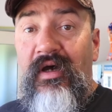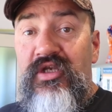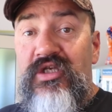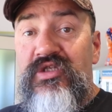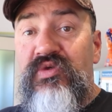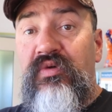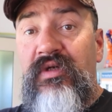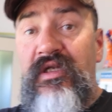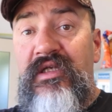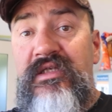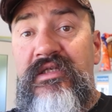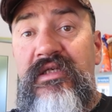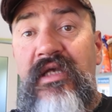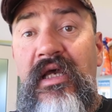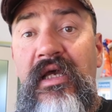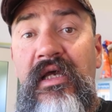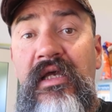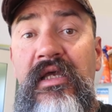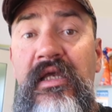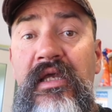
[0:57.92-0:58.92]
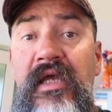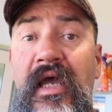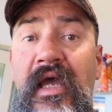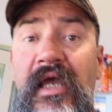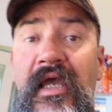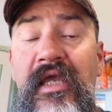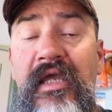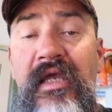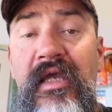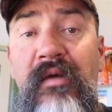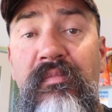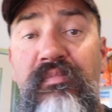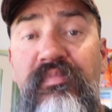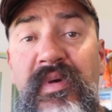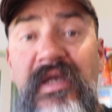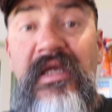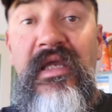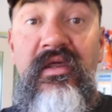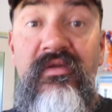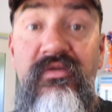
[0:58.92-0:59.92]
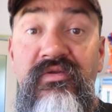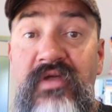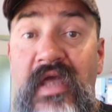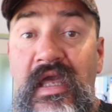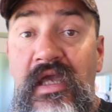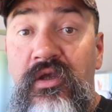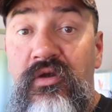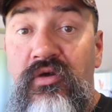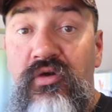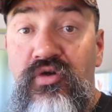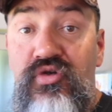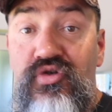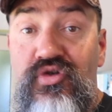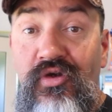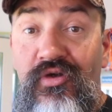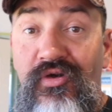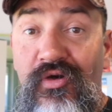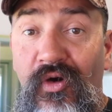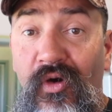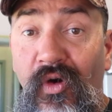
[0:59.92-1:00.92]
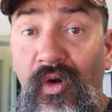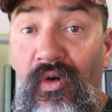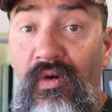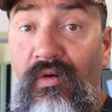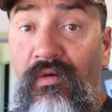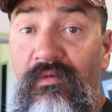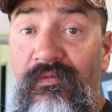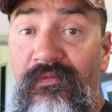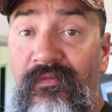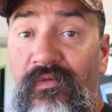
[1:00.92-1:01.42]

I just want to say a big thank you to you all